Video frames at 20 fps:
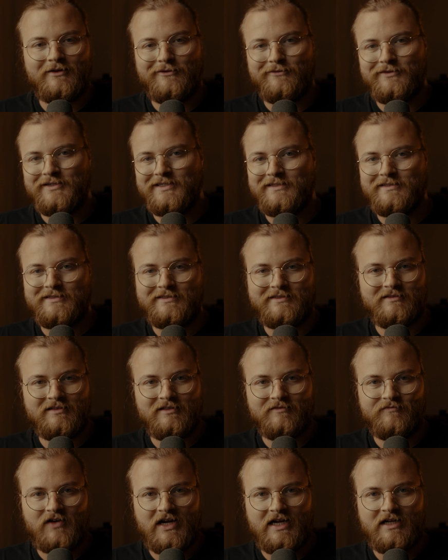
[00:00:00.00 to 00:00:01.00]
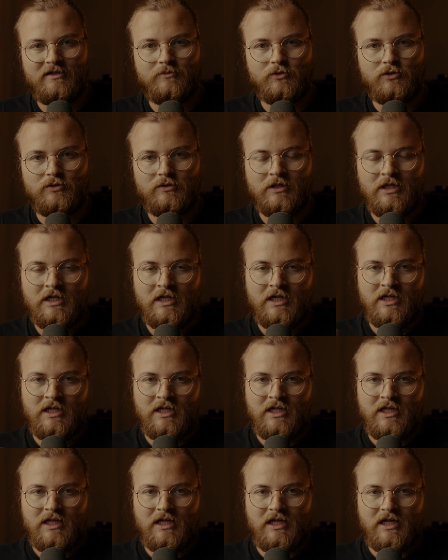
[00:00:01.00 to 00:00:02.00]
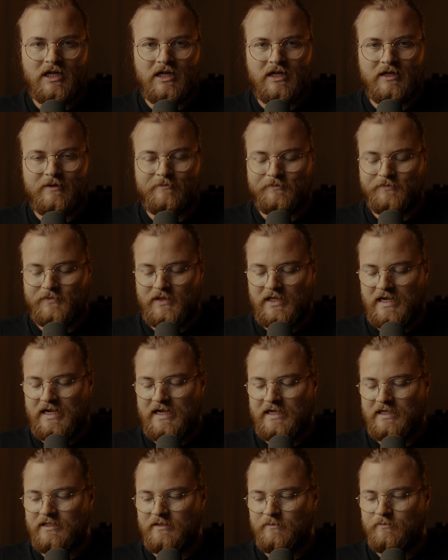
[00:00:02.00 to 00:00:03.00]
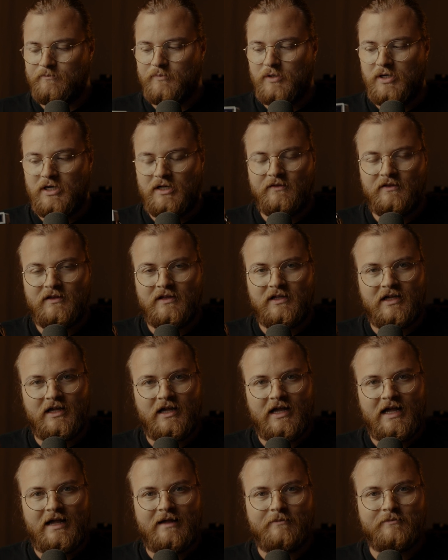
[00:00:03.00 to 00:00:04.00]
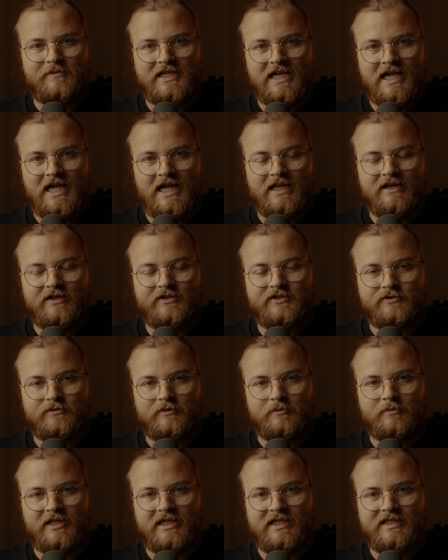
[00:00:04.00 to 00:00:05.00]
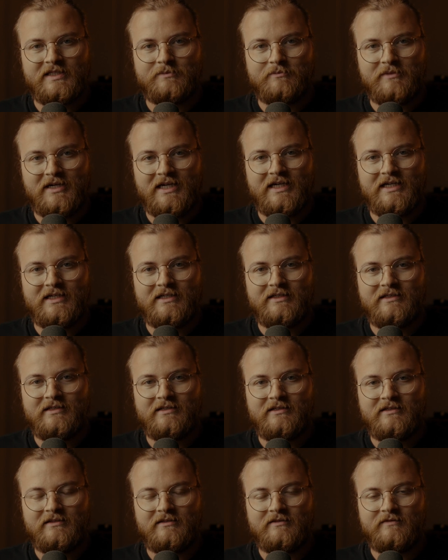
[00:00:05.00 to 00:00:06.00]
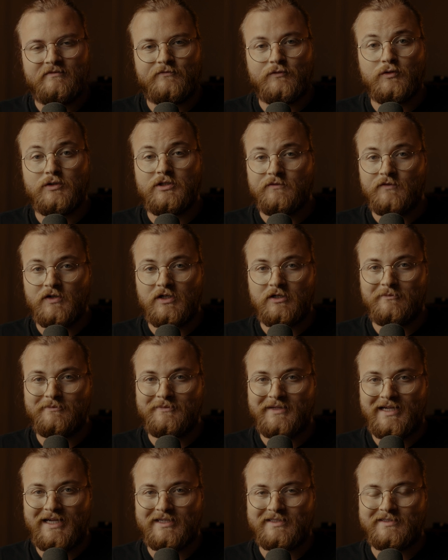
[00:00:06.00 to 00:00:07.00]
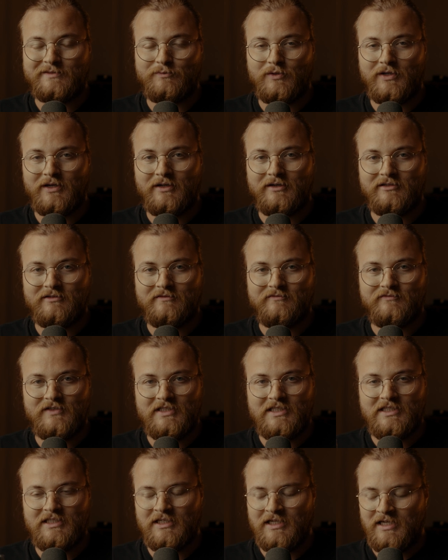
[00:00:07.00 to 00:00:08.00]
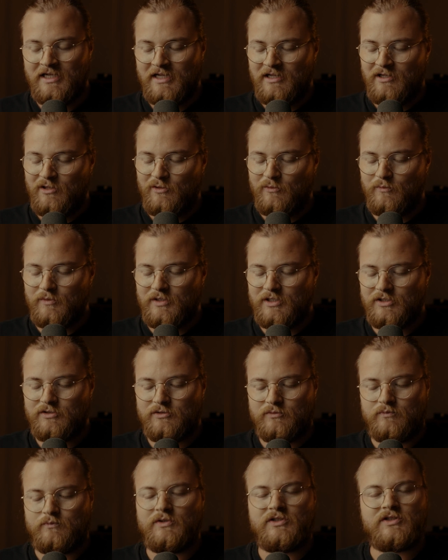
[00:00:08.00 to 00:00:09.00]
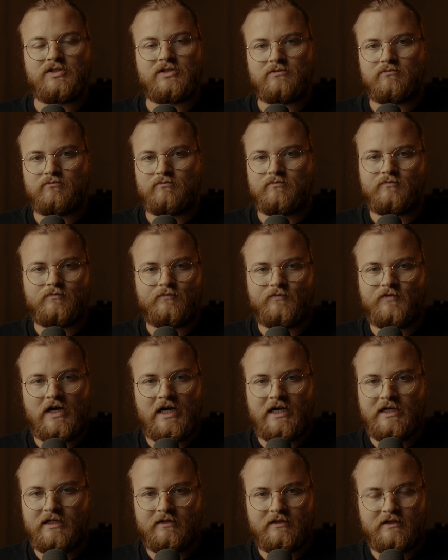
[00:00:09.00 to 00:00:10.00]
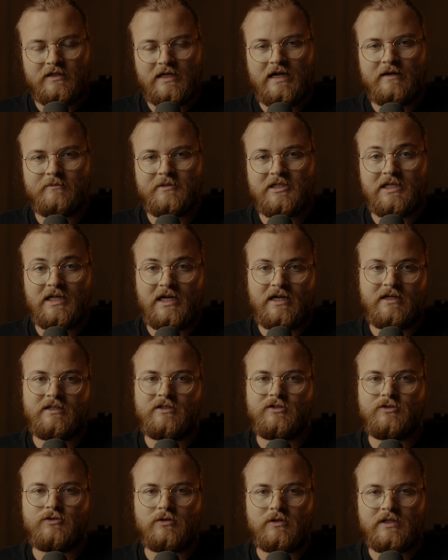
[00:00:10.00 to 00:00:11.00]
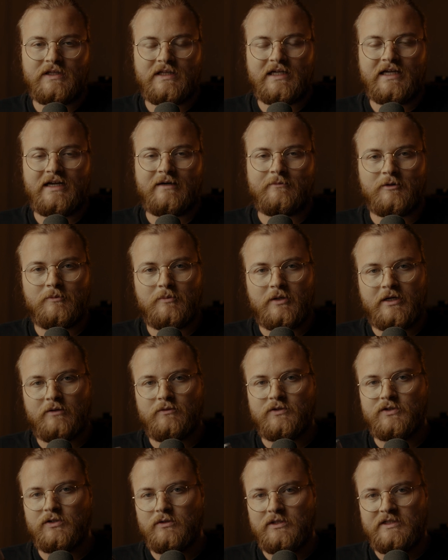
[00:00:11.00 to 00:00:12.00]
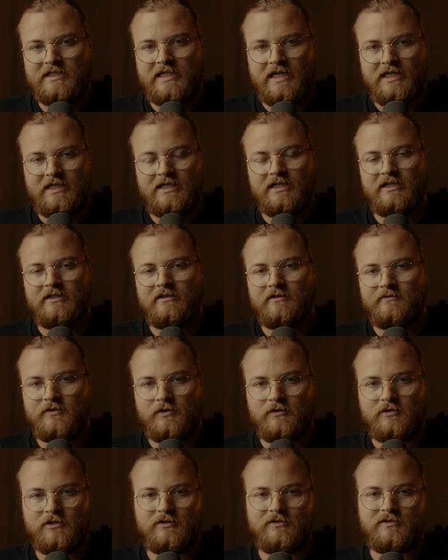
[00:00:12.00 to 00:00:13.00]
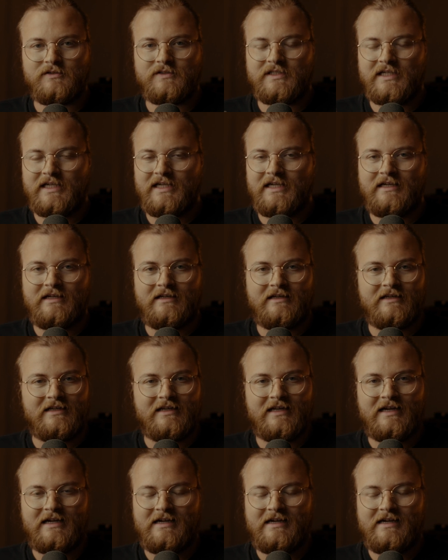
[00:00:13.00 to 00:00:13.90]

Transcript: always viable. I bought the M10 to replace my FUJIFILM X100V, which was fine. I mean, I enjoyed the camera, but I was always editing the photos, and